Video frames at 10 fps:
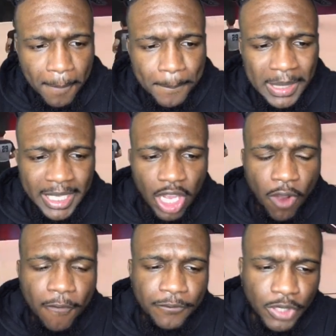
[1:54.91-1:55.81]

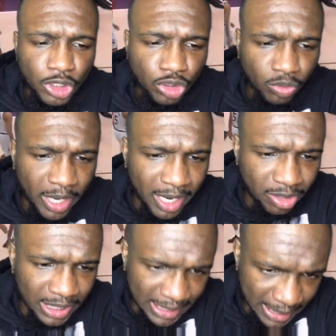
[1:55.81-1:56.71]
playoff first
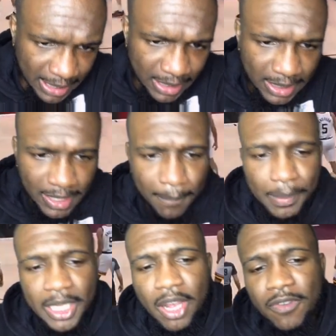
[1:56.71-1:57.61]
round in the East and a
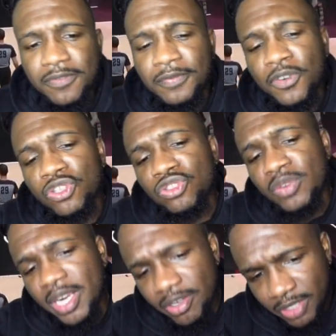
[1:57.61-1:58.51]
playoff first
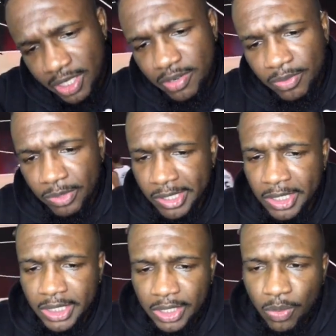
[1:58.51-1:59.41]
round in
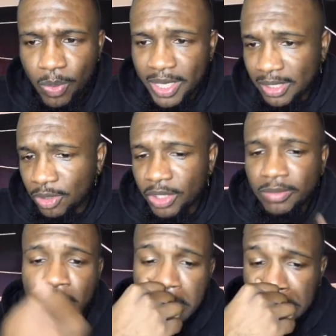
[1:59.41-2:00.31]
the West. So
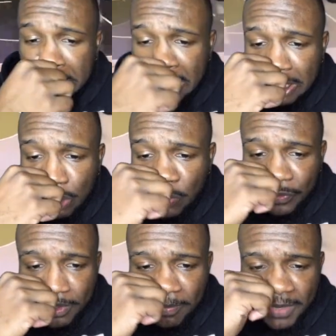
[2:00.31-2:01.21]
stay tuned
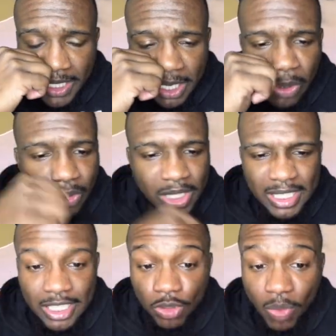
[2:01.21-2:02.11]
for them videos
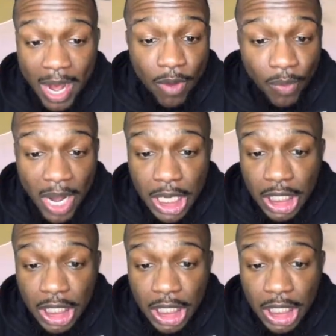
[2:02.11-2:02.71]
because it's right around the